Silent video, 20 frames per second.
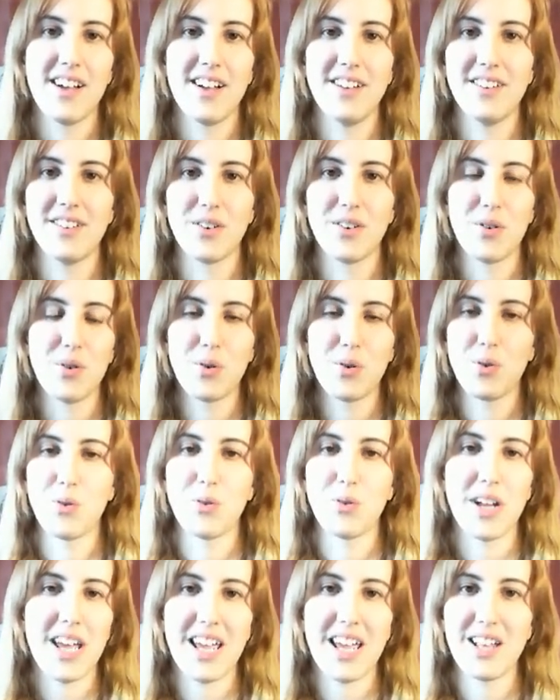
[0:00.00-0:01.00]
the whole
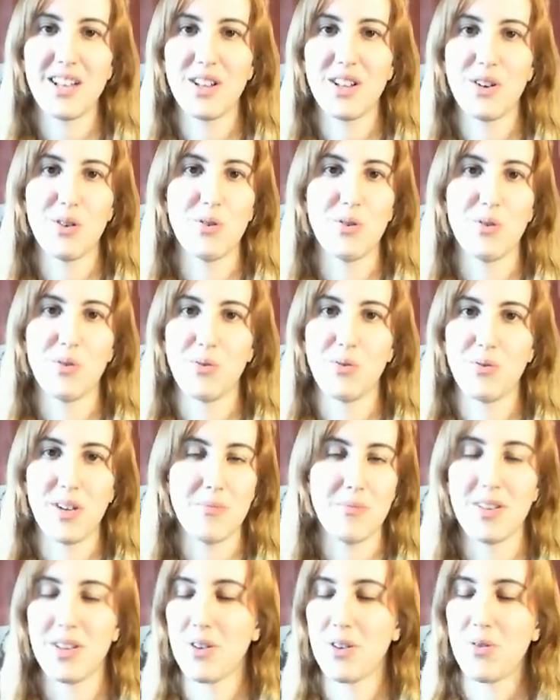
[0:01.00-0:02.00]
Halo. I
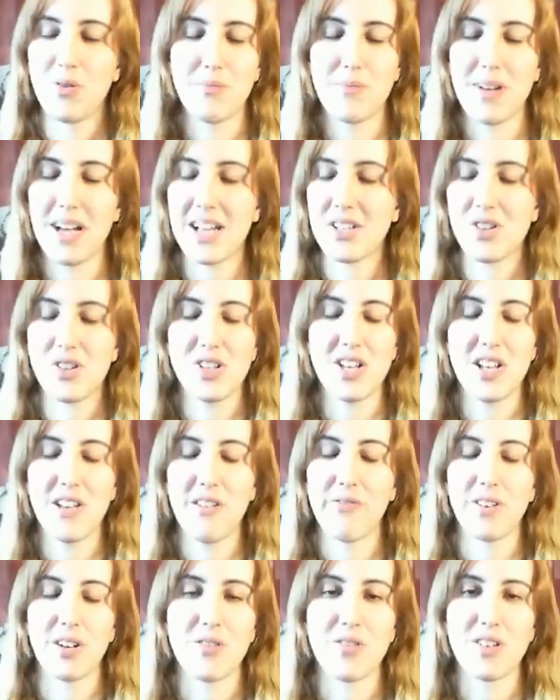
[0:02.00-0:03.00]
mean, the whole Master
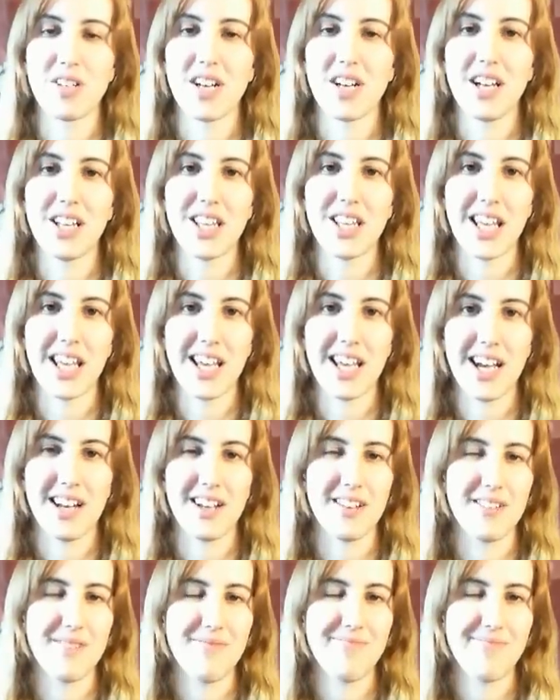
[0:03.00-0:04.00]
Chief and Cortana thing kind
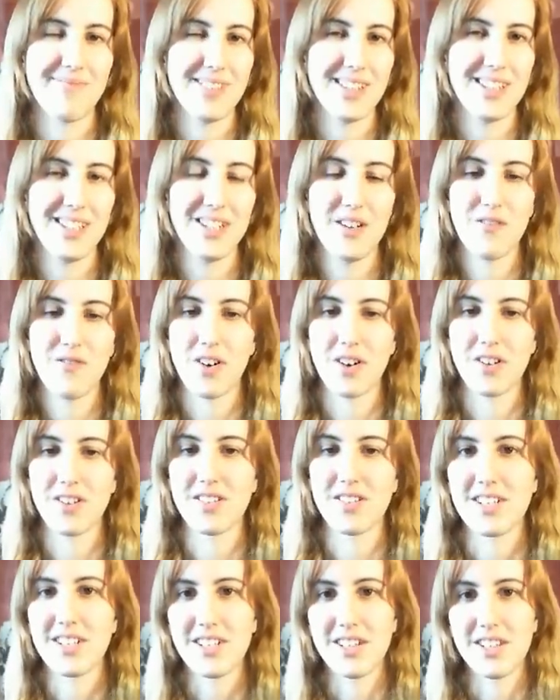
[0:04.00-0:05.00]
of
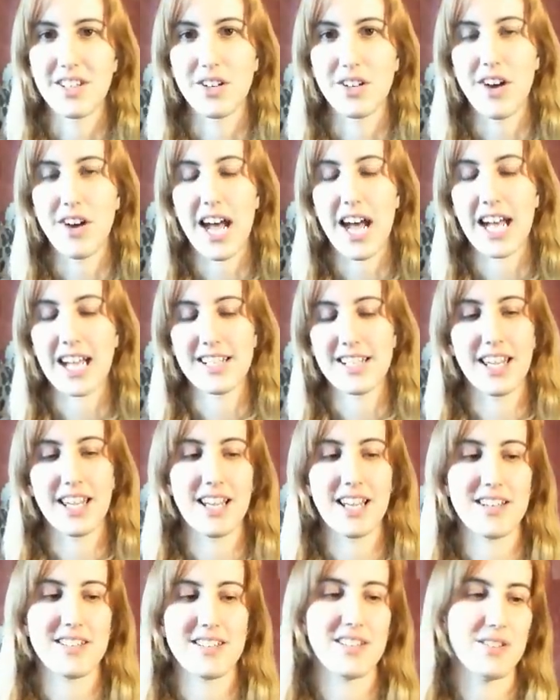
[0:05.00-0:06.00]
falls into the cracks, I
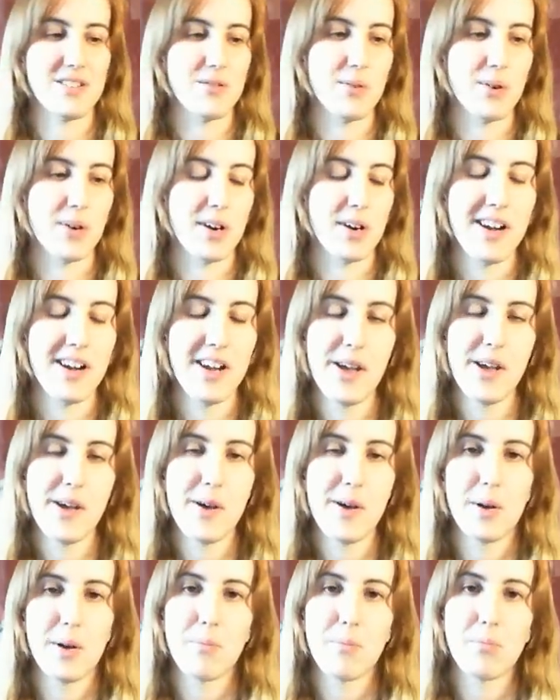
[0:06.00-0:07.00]
guess, as it were.
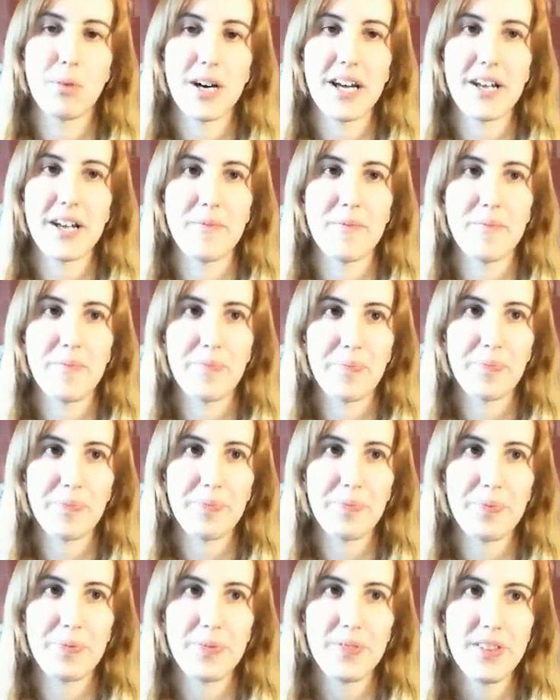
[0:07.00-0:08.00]
But
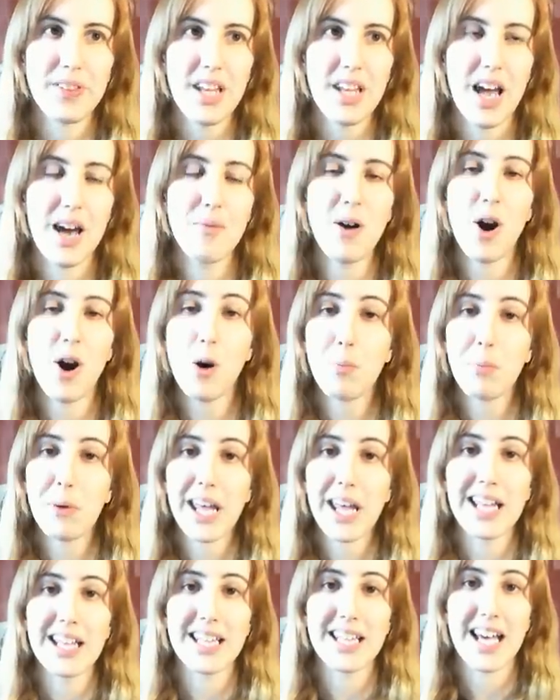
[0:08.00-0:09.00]
I'm
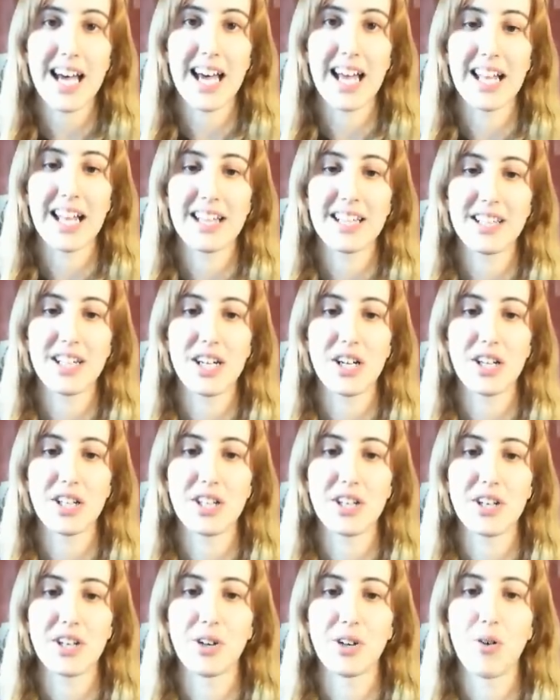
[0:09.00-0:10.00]
hoping that they
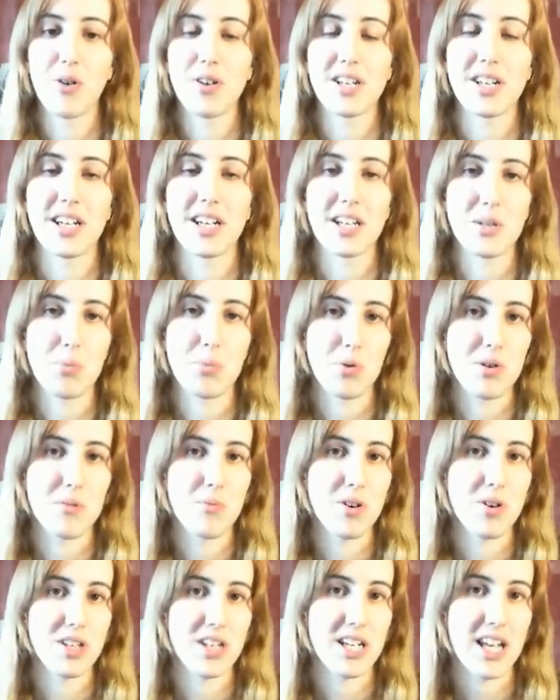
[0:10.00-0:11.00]
they're going to explore it
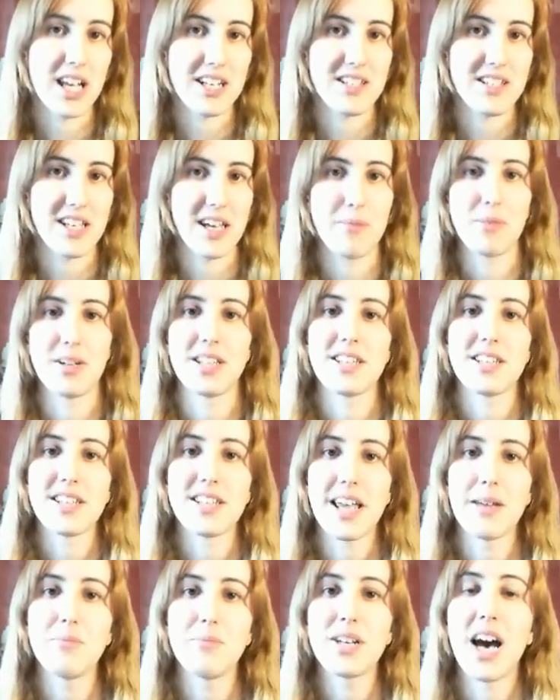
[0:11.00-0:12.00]
more in the next game. But at the
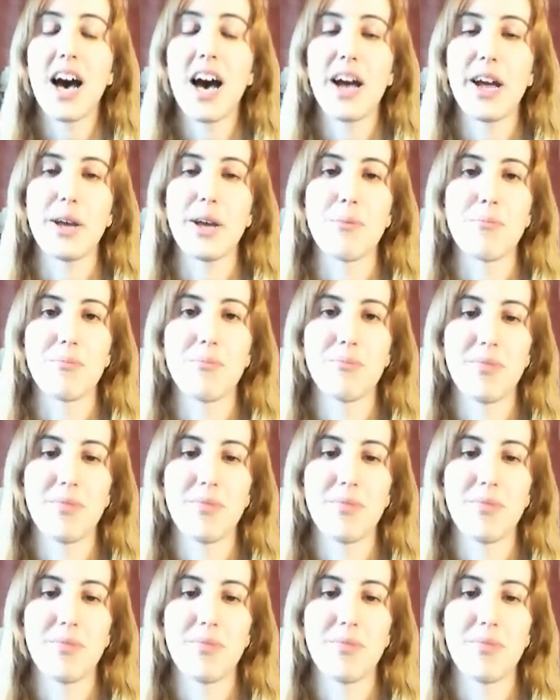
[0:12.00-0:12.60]
same time,